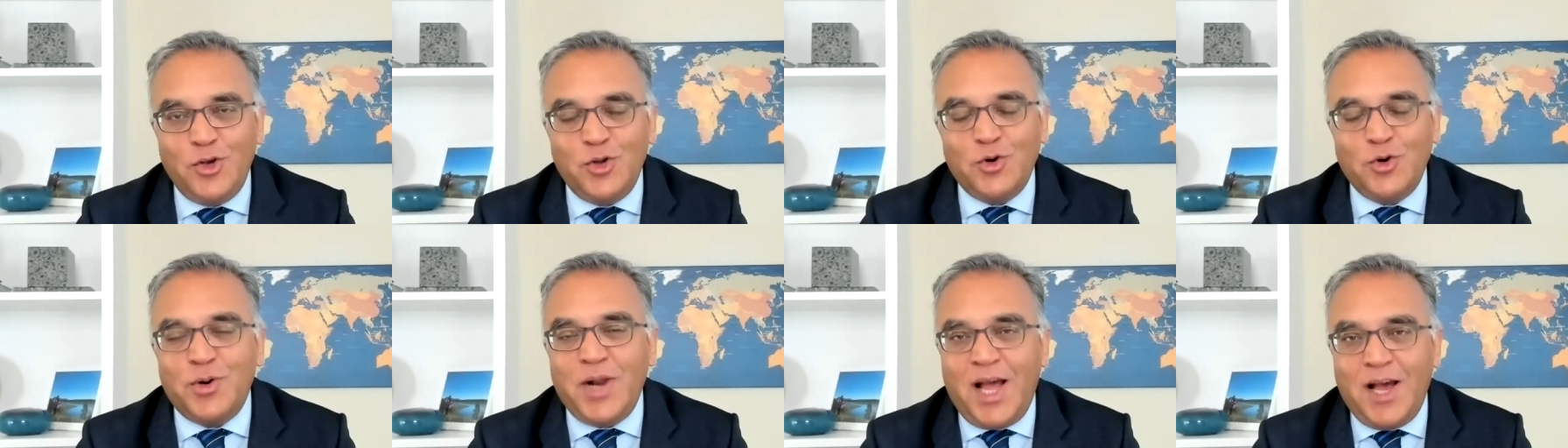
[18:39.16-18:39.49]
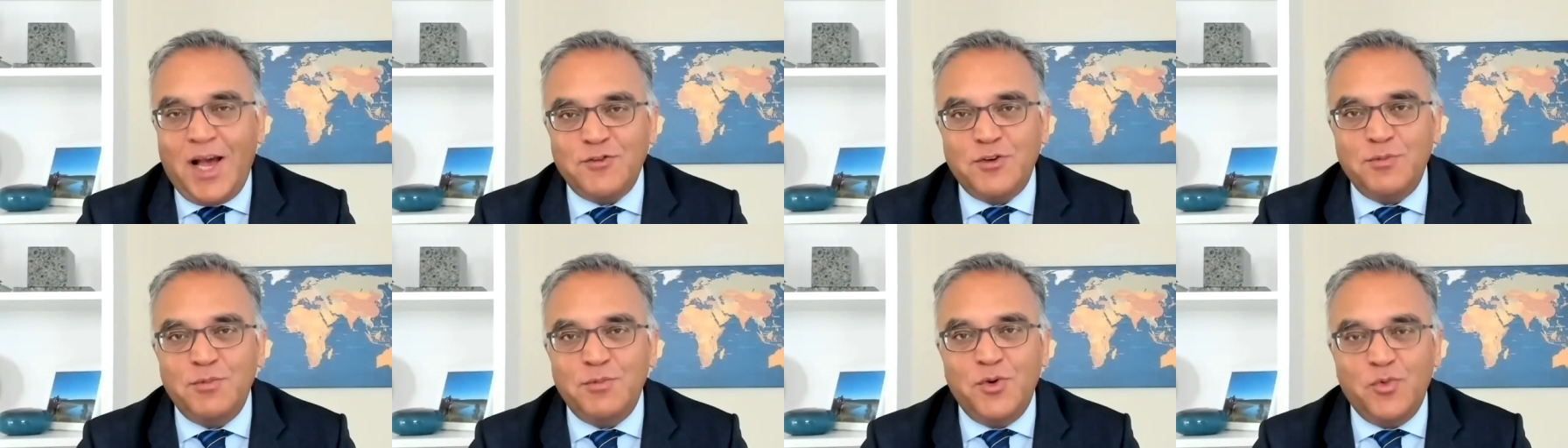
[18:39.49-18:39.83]
you don't
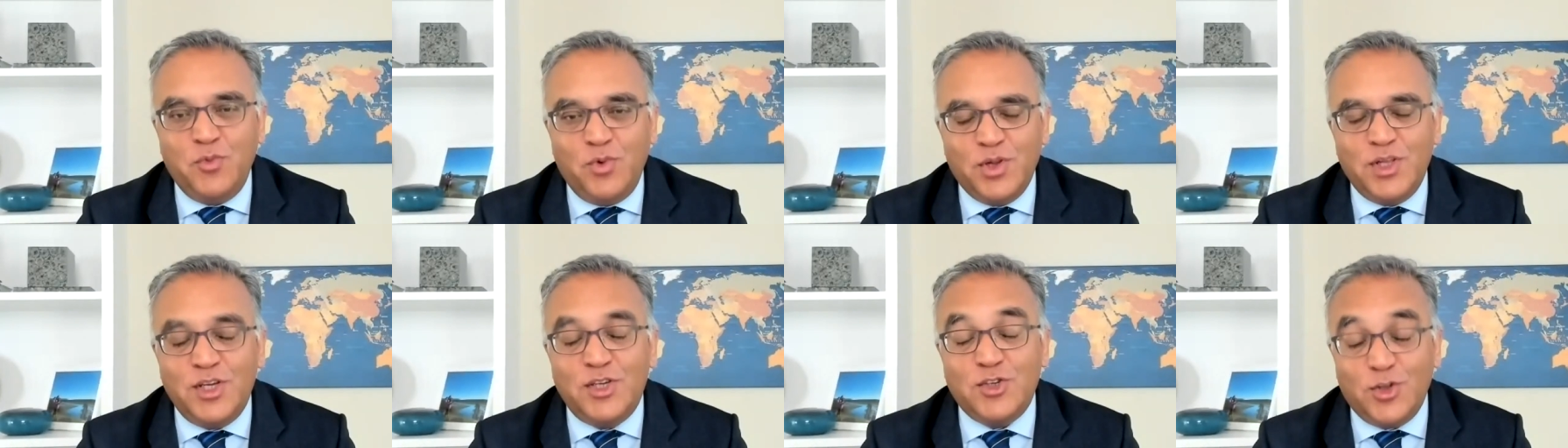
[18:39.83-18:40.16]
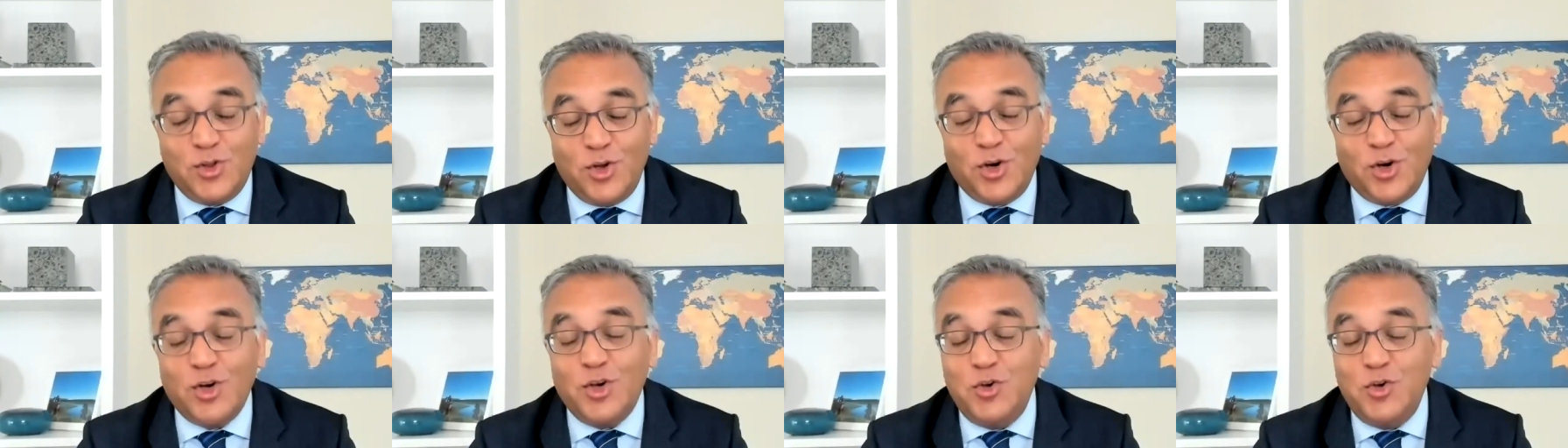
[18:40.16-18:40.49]
have to be willing to
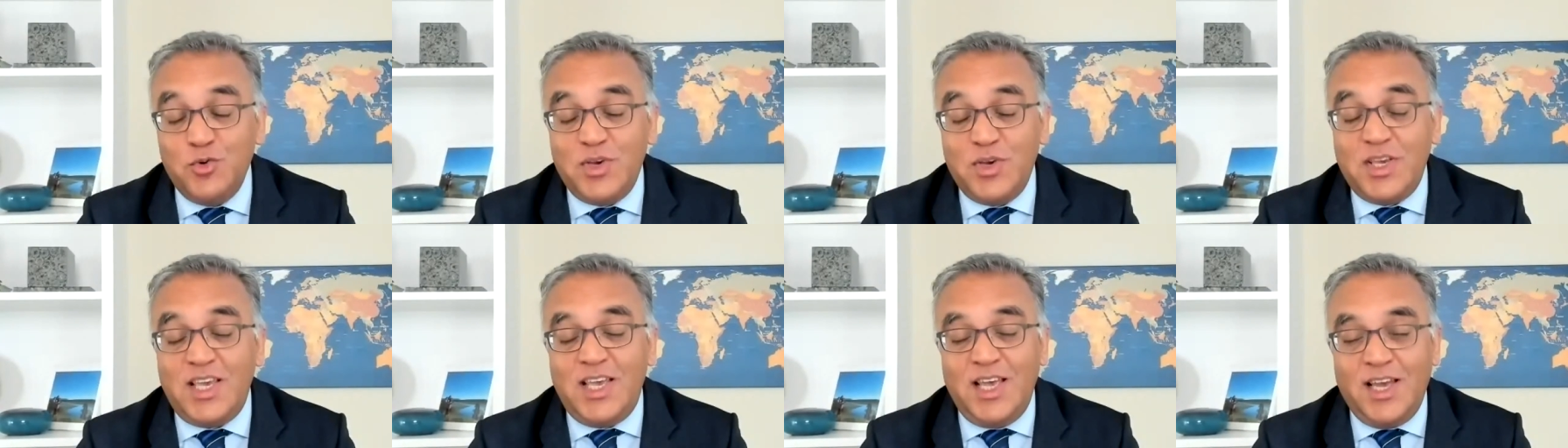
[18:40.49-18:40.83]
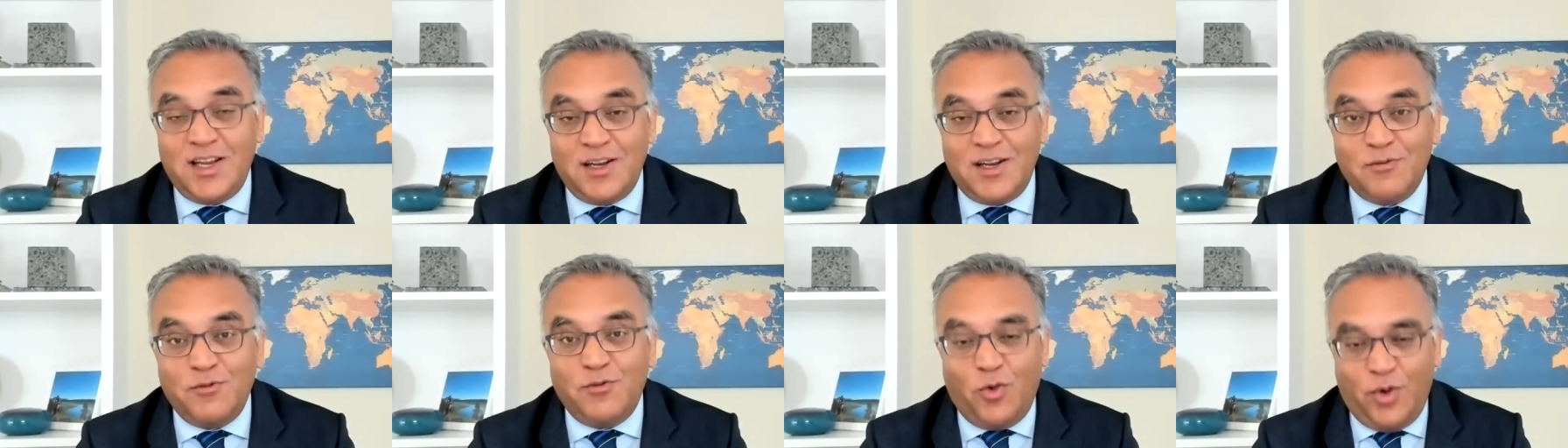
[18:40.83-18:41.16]
look. You
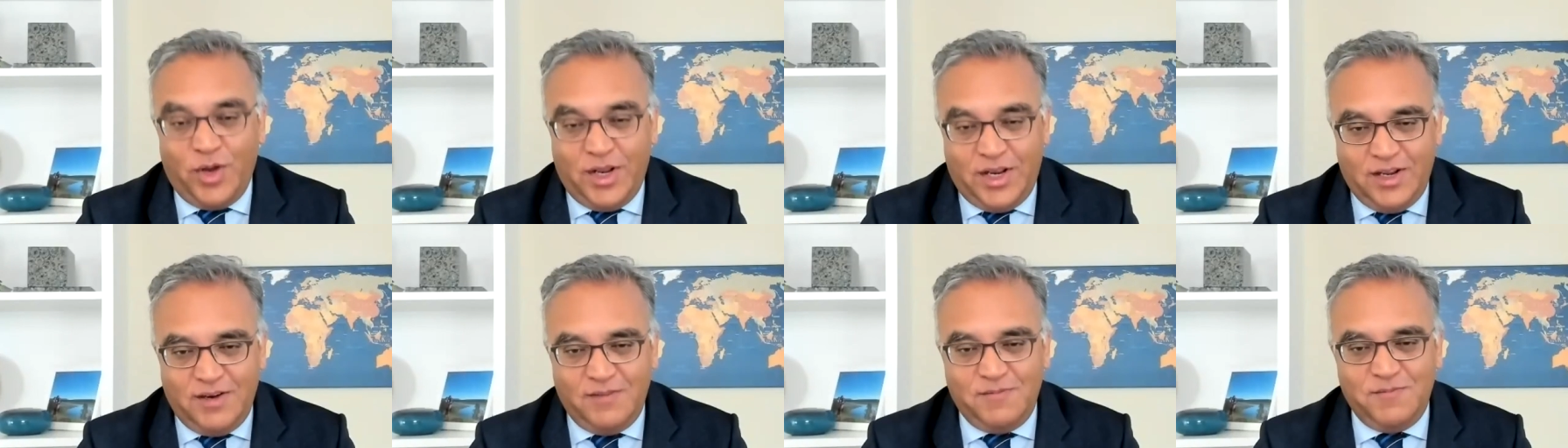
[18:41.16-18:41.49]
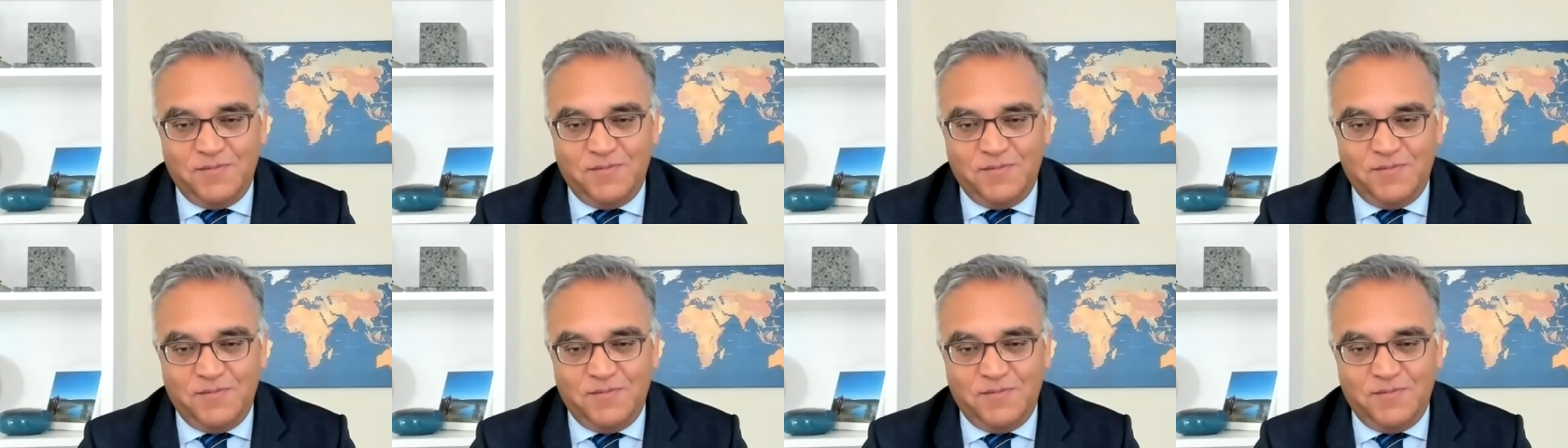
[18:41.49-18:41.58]
can't avoid it.